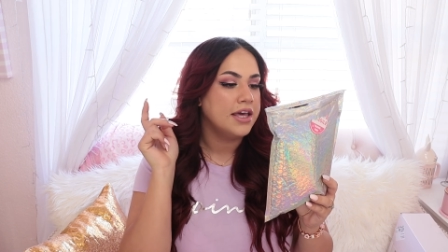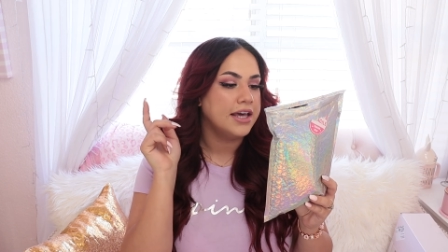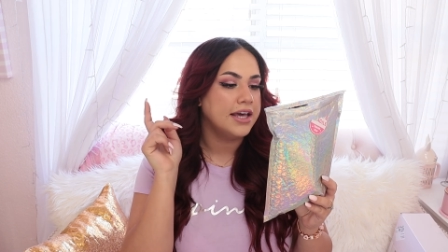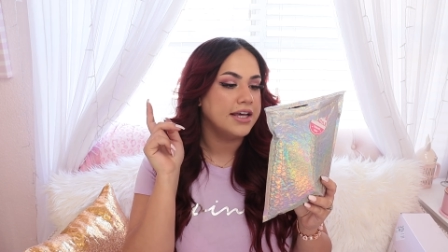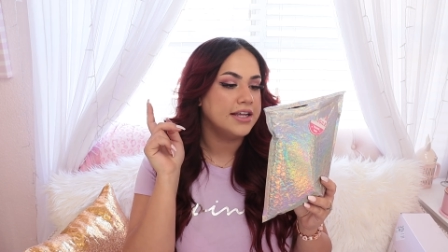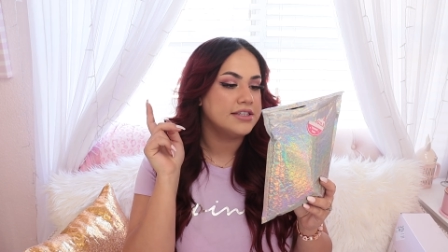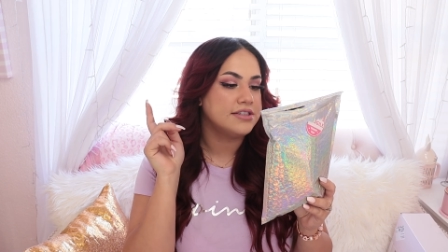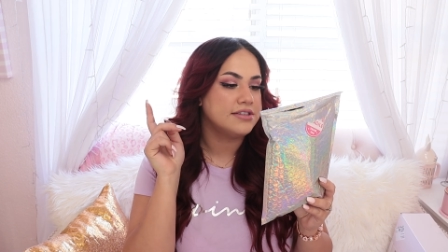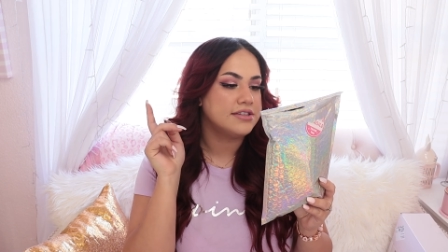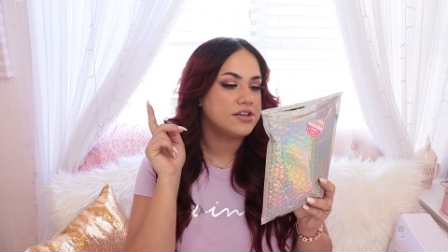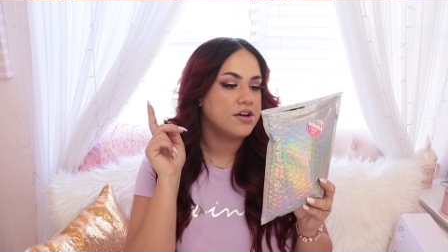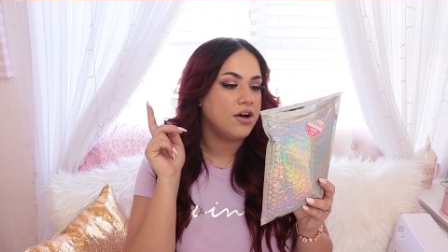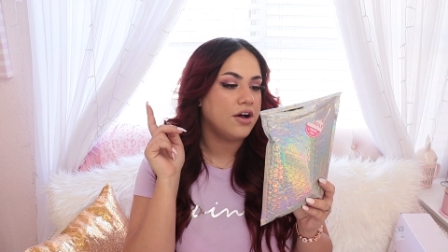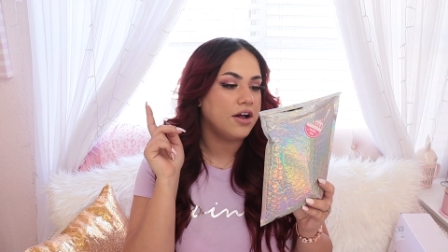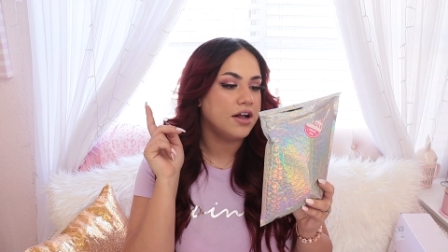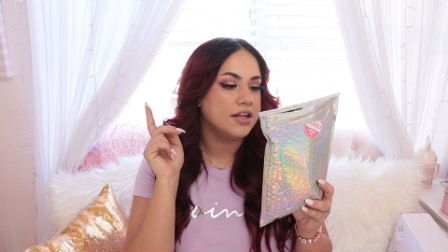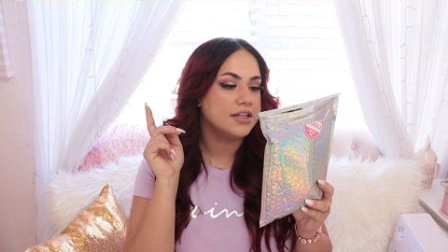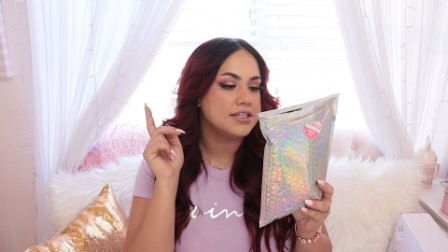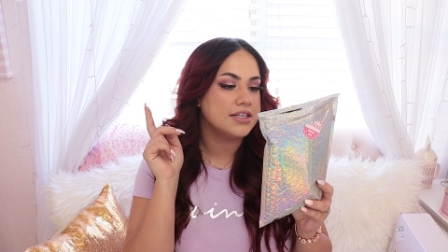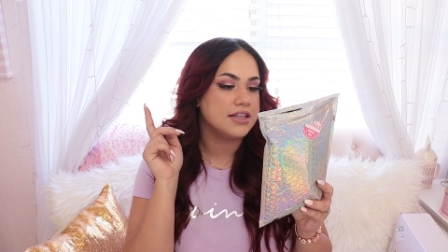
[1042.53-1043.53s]
It's
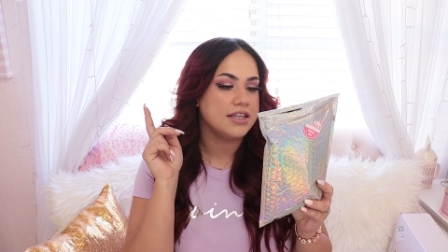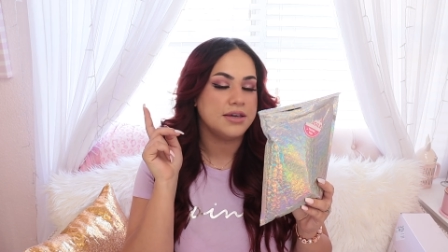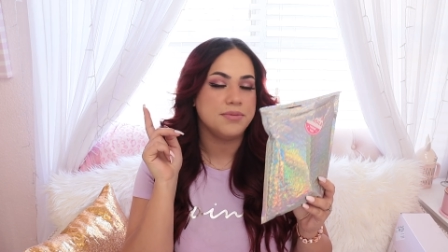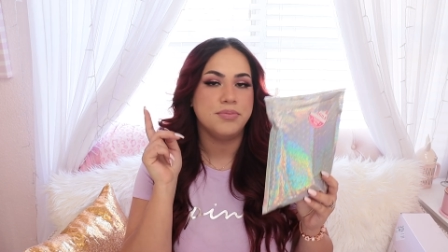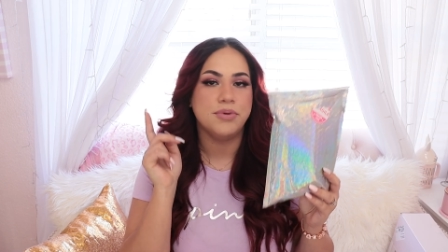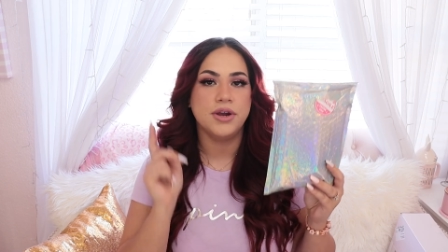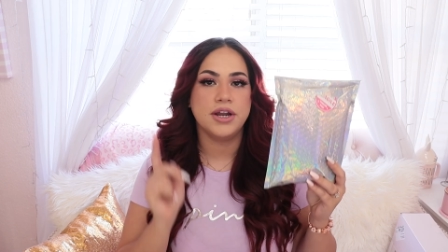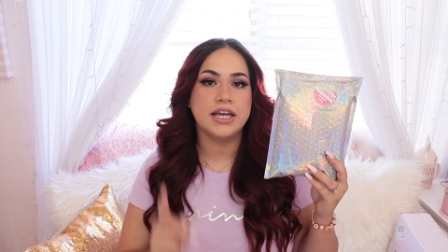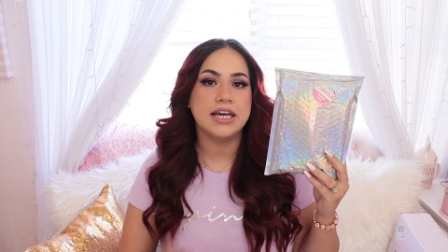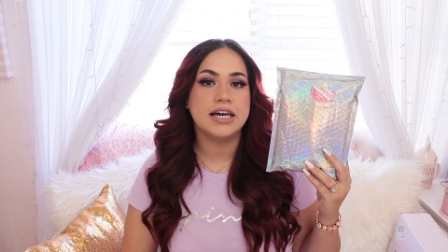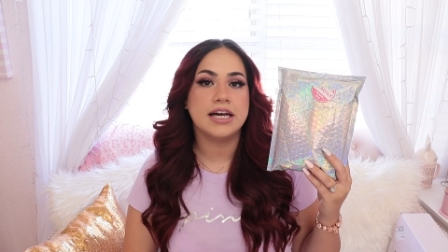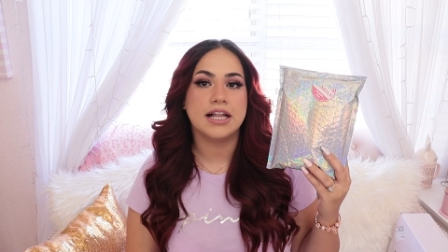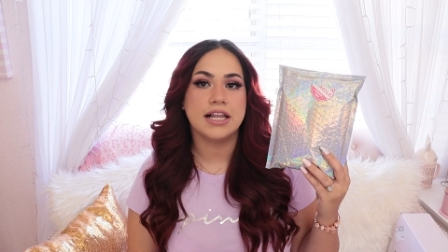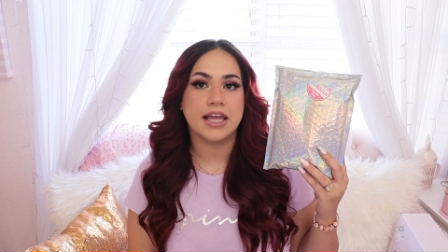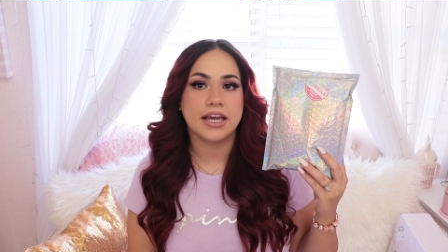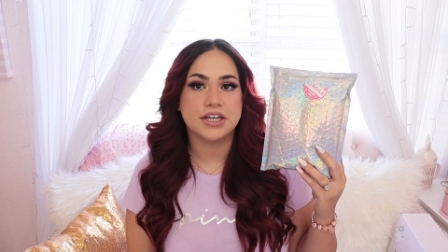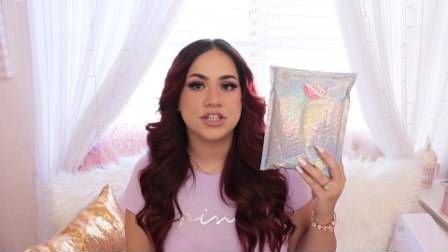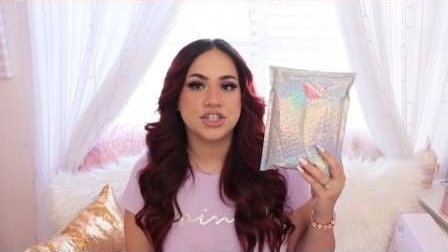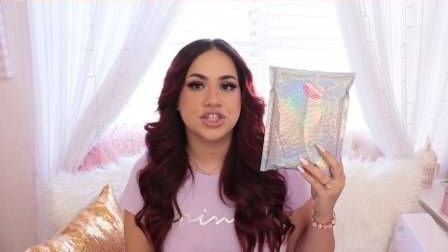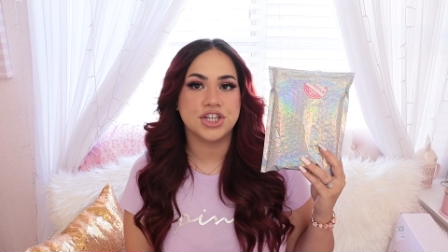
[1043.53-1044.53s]
called The Pretty
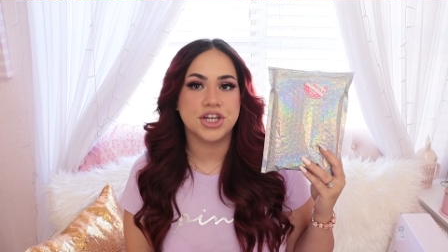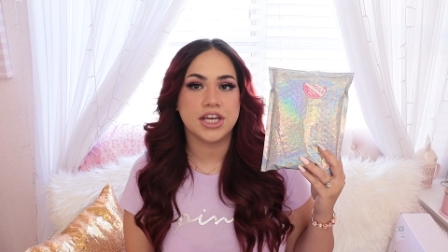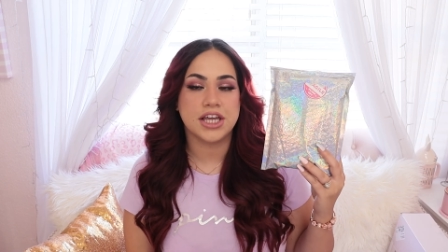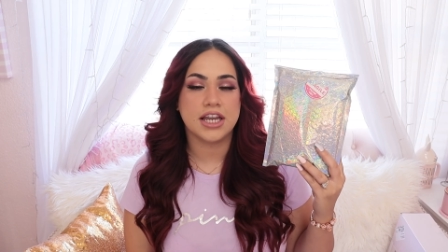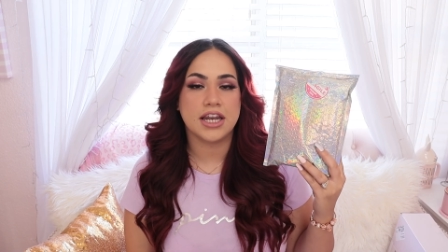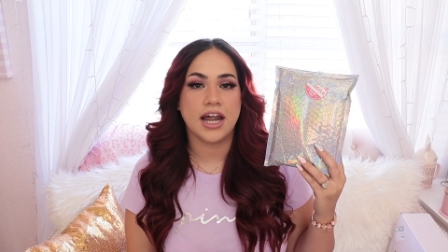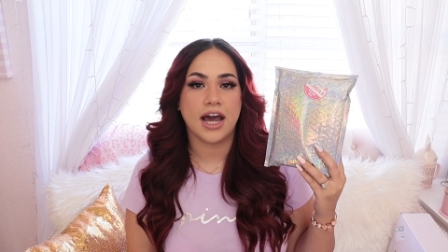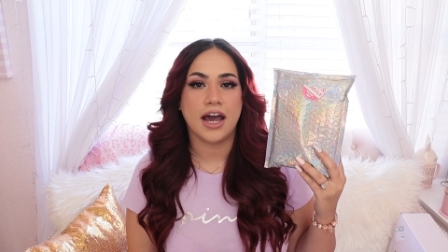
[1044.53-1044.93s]
Collection.